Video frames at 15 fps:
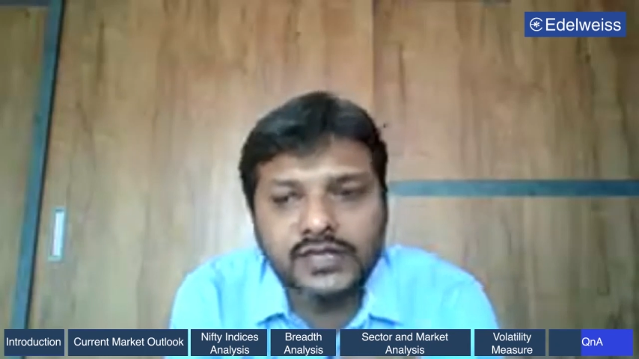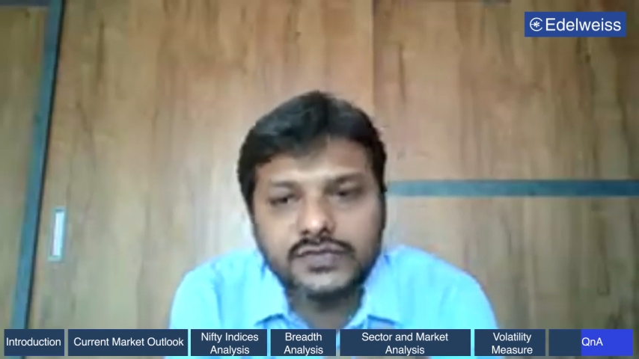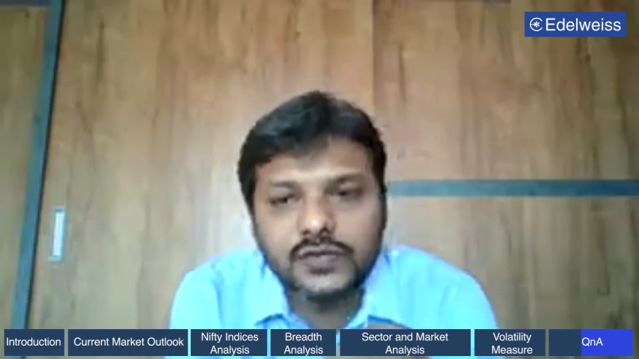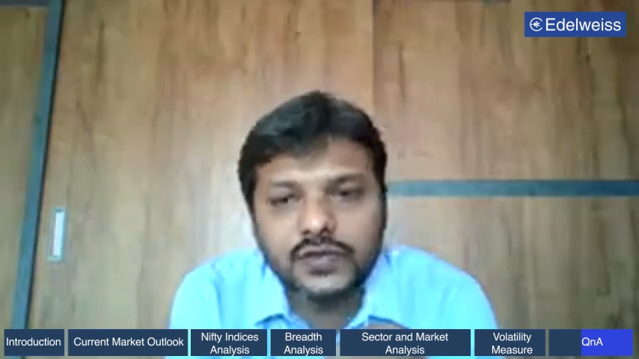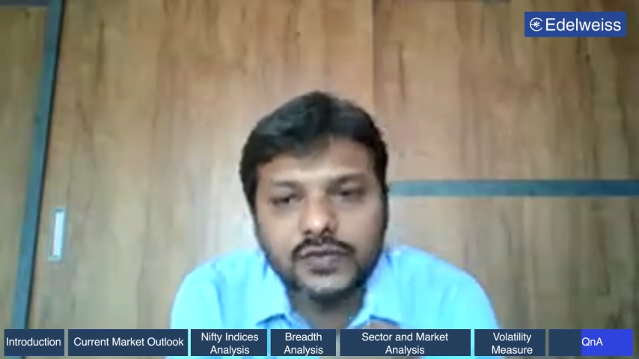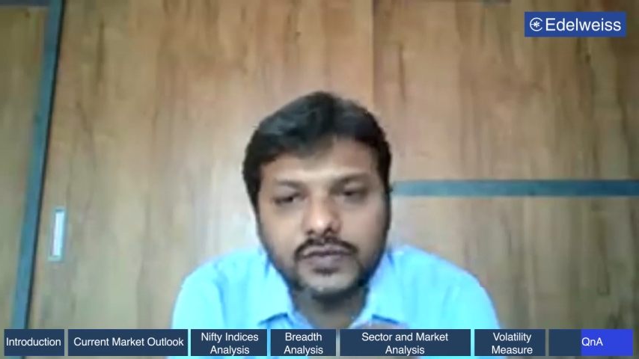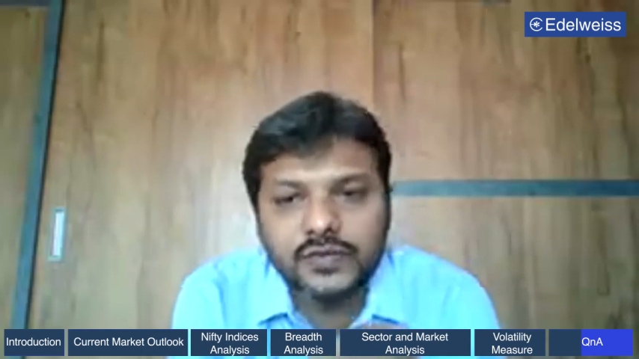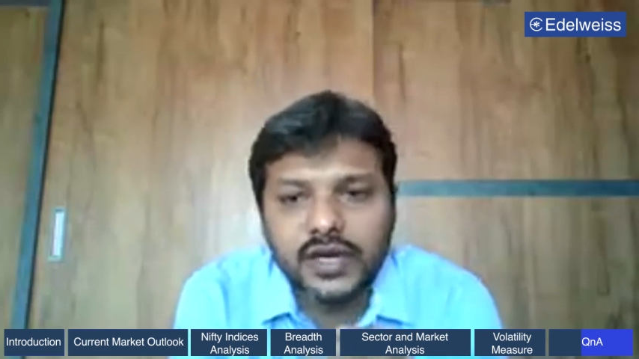is
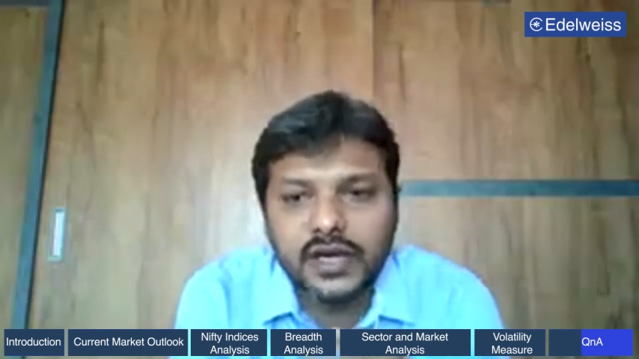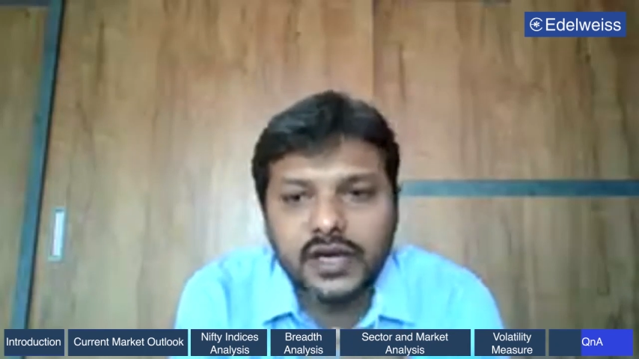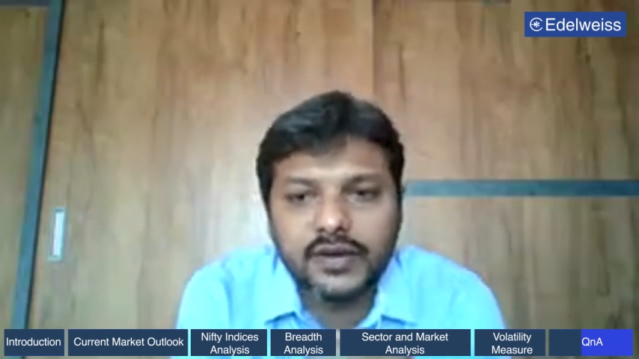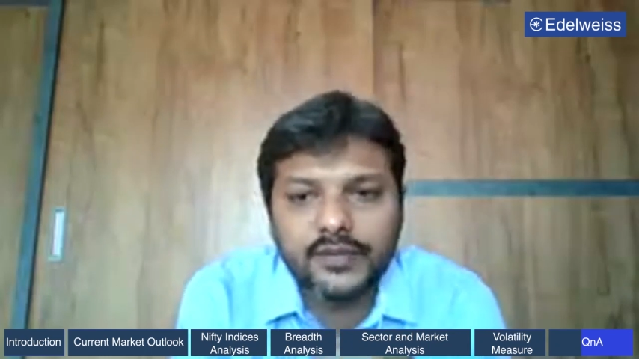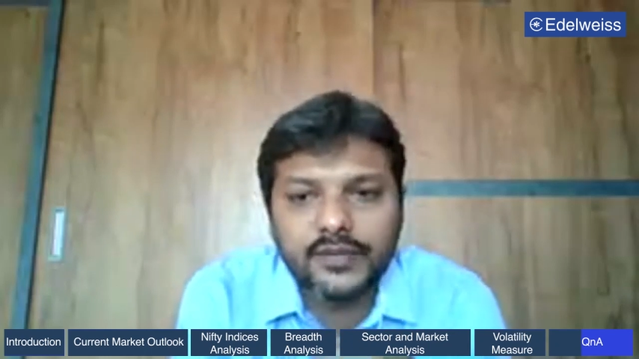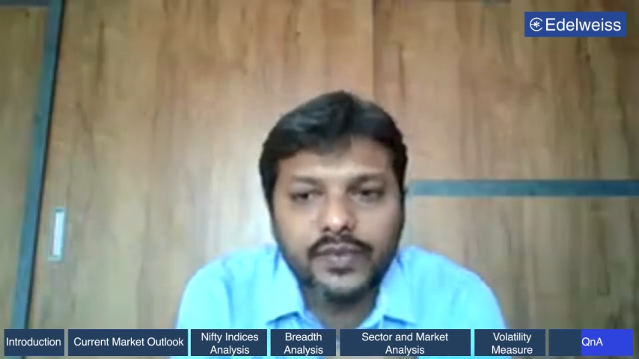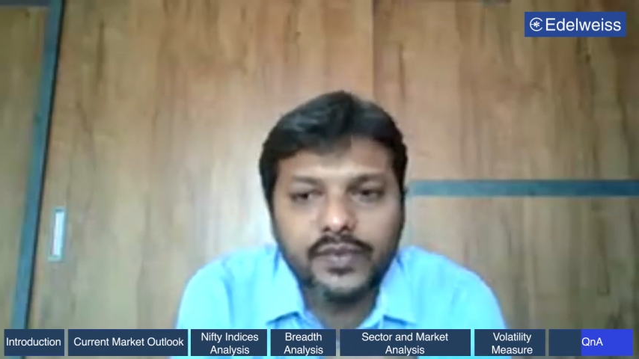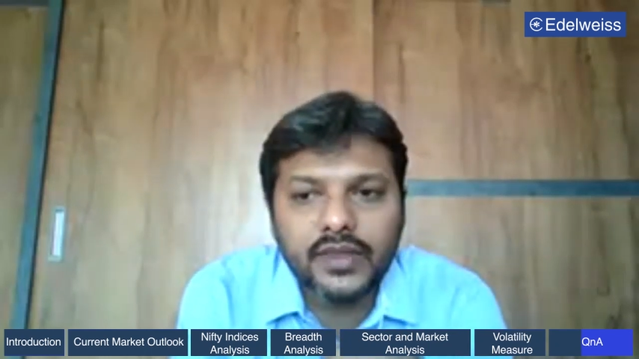what
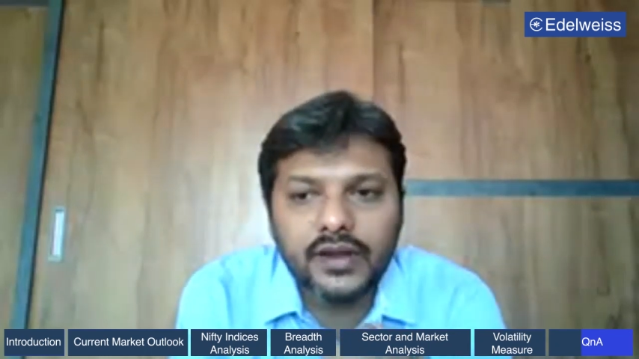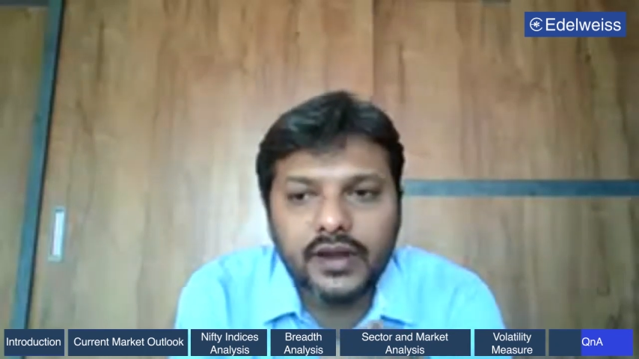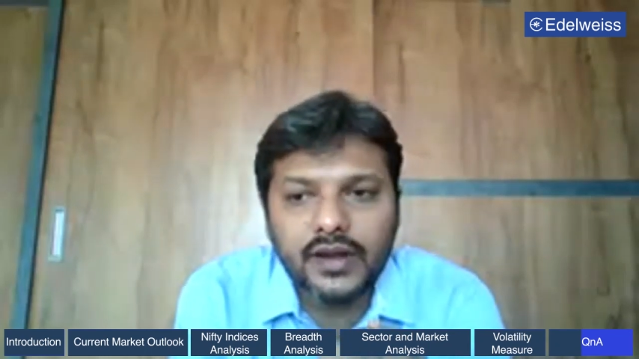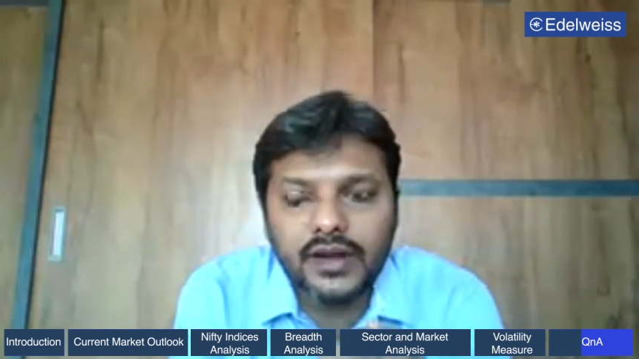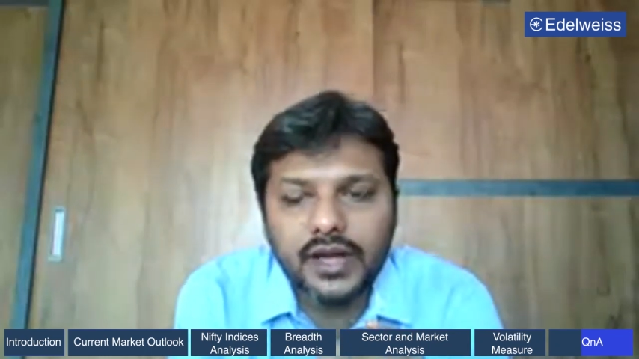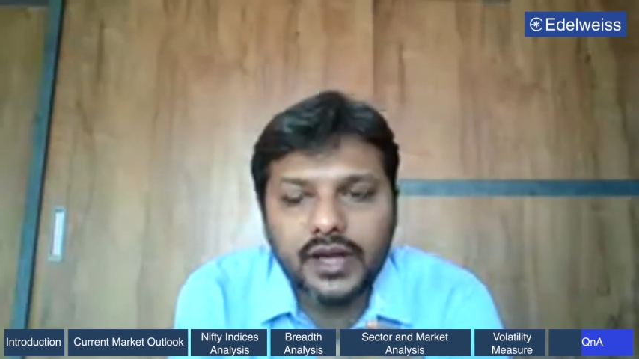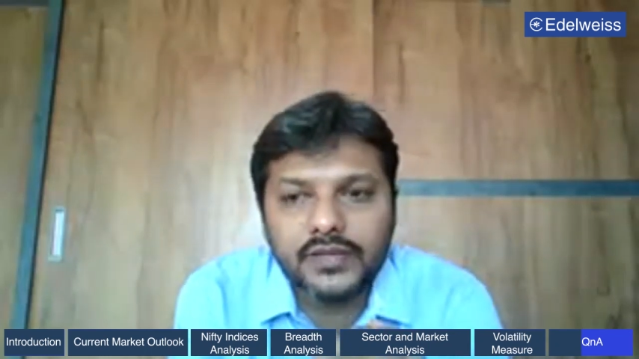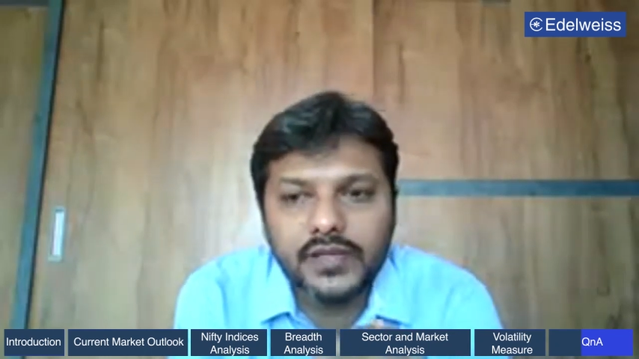
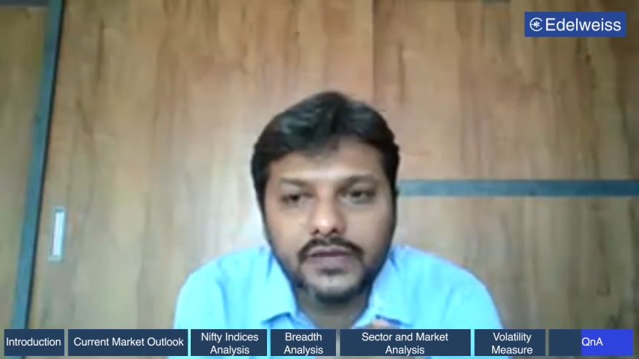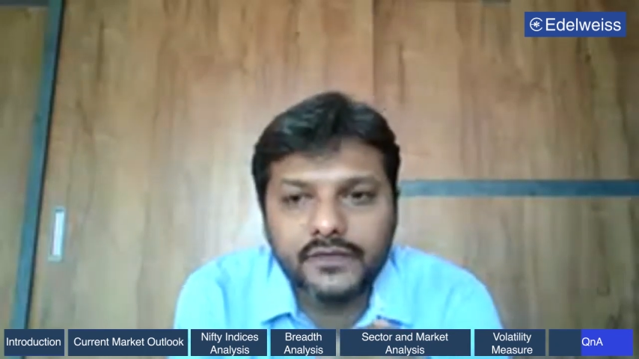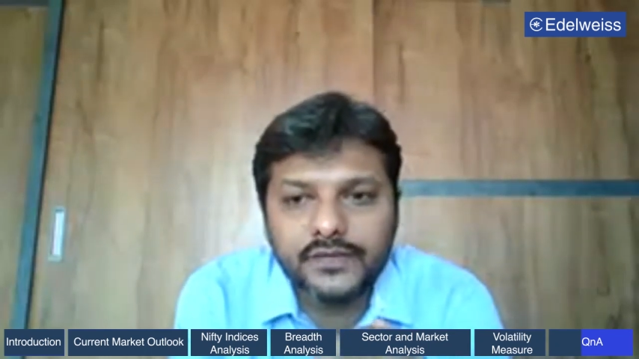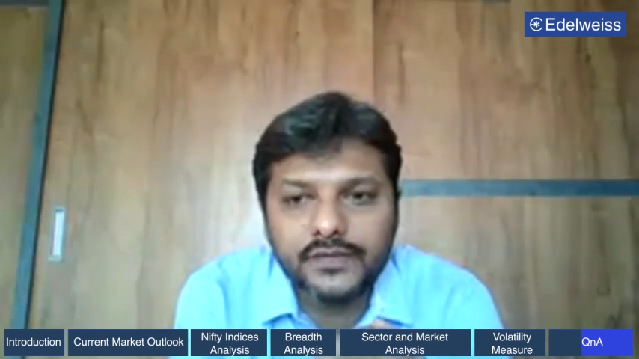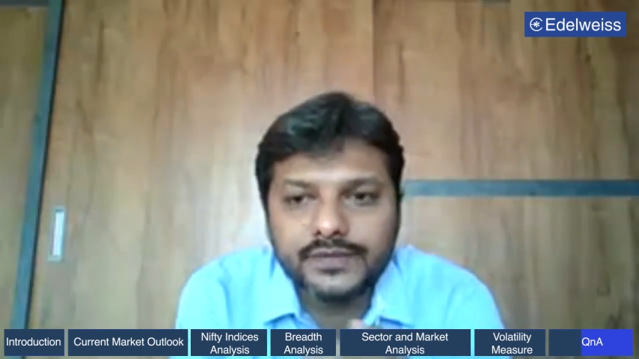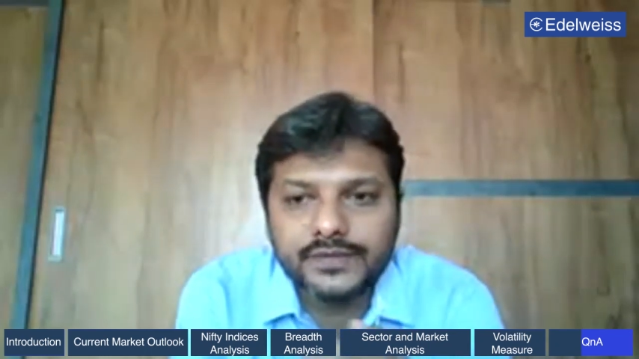I believe.